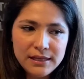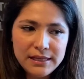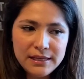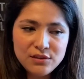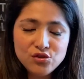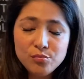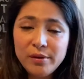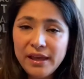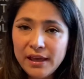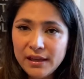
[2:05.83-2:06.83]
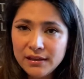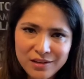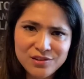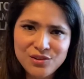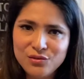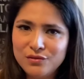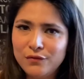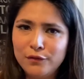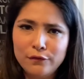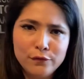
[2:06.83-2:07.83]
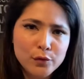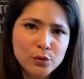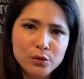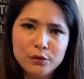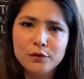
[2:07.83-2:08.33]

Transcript: in Japan it's used for food, for